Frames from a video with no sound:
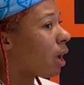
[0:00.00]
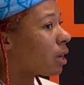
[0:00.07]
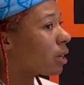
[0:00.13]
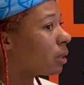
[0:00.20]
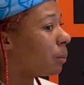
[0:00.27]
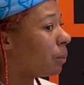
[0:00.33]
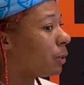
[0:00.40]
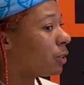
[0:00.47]
I
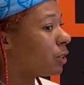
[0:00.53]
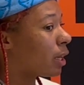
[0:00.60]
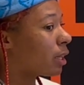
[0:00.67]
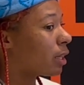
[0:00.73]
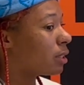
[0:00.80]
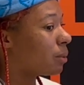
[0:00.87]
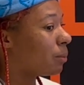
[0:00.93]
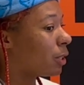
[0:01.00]
could have been
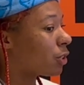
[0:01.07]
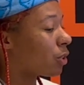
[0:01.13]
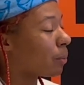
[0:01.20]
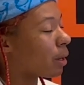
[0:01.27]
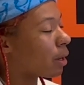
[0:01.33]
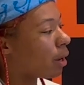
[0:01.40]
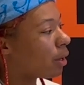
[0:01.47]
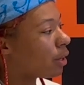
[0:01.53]
checking to make sure
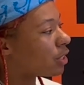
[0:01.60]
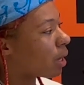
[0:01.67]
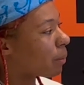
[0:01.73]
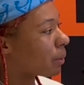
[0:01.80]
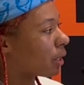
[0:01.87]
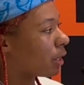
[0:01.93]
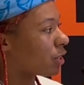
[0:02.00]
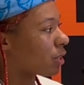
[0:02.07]
my college
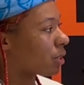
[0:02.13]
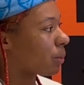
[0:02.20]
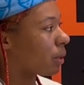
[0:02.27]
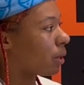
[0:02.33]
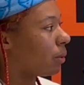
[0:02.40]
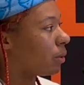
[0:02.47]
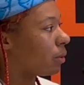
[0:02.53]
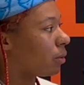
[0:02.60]
applications were
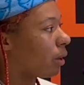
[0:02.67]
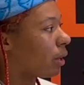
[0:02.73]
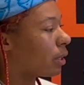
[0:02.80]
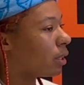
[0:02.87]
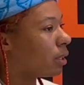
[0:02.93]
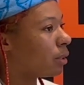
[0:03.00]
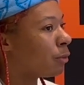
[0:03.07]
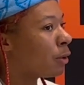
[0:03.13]
going through. I
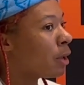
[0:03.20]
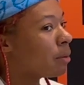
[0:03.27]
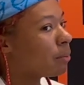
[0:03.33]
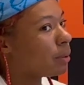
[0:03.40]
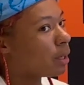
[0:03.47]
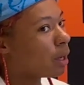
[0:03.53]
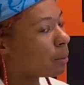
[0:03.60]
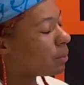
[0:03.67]
could have
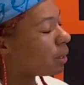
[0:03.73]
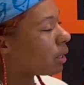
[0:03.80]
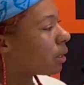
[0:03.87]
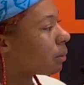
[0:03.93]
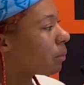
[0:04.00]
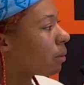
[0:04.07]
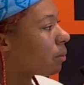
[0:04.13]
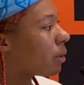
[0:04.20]
been
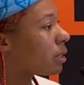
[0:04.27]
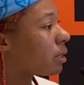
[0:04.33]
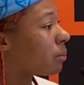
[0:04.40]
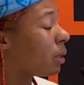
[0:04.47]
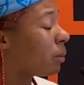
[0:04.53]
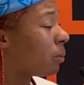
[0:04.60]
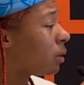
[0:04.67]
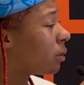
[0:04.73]
updating my
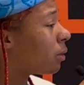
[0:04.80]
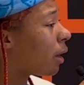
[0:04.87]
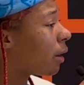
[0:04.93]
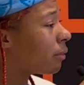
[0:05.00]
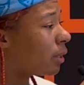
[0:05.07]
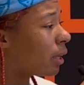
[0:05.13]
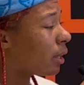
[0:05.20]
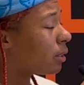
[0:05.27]
resume. We don't
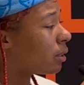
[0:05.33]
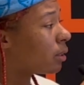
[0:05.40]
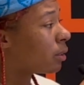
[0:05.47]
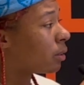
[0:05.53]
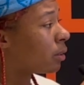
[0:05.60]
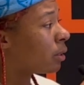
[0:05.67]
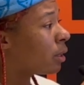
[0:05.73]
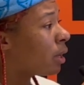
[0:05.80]
have that
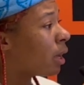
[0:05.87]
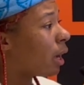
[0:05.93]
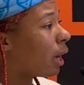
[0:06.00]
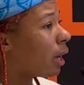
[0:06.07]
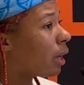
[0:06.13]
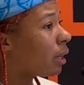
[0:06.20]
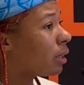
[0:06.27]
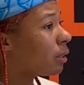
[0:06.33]
either.
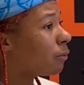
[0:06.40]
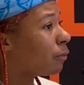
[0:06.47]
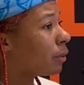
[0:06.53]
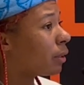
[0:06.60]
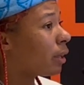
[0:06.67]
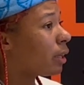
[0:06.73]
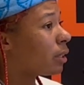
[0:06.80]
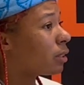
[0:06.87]
I feel
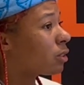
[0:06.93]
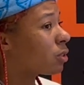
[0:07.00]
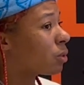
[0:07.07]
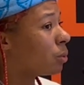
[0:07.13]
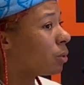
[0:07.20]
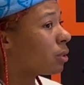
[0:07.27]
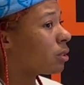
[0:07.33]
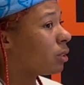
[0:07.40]
like
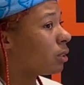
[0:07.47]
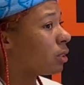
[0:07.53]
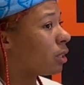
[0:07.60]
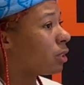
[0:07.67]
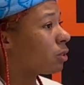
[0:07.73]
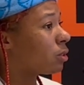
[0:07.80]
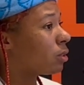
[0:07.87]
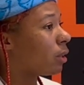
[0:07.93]
schools need
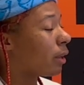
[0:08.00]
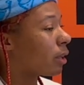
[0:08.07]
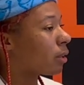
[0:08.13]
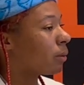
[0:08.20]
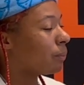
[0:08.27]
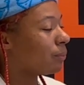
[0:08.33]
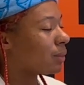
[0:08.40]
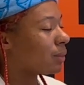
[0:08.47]
to, like,
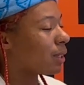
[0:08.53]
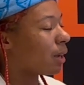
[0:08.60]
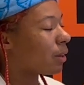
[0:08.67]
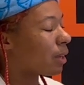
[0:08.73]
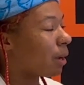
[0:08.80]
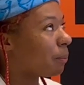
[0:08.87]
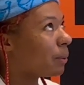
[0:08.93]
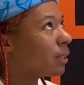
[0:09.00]

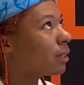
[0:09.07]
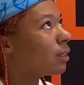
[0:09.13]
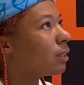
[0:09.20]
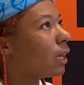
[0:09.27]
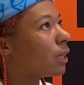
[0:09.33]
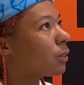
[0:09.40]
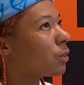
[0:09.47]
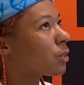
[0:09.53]
okay, I'm putting a
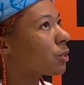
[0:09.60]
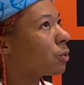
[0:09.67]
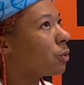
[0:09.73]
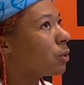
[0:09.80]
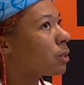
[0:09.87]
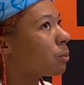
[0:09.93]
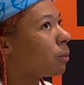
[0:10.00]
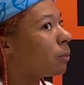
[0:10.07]
lot on
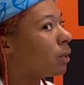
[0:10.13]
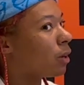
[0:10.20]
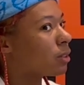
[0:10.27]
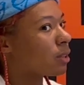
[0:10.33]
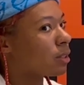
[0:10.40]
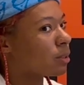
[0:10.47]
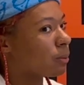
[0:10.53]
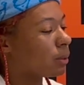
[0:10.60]
schools, but we
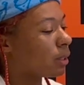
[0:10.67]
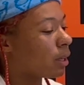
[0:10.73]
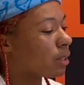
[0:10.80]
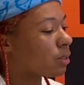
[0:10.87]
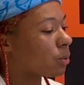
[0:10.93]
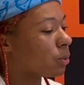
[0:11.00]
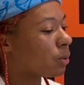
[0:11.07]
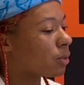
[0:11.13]
also have to realize
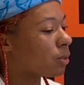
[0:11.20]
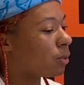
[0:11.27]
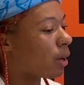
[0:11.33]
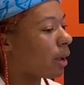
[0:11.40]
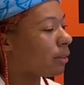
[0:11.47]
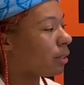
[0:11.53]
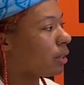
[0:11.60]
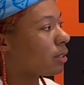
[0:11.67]
schools do not
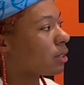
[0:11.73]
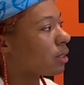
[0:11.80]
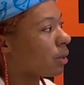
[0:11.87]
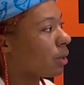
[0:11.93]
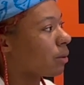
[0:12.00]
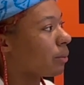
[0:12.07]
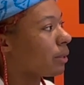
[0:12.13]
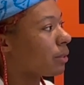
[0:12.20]
have the
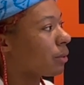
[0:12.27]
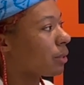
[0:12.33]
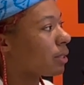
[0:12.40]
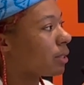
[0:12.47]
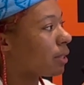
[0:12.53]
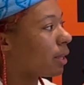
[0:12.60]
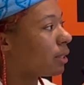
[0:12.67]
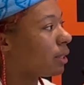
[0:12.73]
necessary
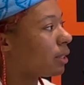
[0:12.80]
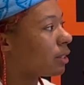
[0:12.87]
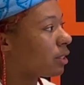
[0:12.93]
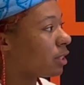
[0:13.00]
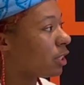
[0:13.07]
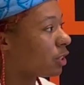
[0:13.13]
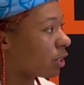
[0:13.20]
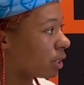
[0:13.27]
resources they need to
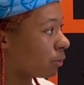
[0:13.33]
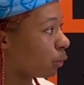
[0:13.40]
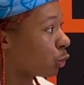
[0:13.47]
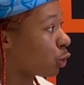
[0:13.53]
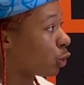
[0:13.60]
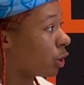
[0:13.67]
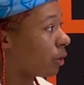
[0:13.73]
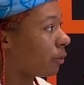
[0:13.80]
teach these
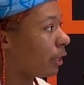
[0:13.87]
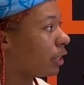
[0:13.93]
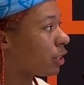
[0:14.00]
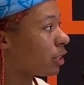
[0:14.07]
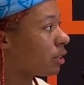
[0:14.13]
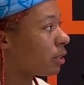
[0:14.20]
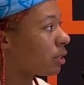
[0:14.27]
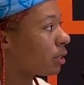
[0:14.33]
future
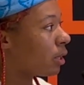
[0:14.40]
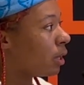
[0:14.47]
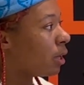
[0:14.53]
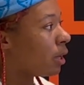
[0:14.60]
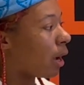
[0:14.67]
generations. Yeah.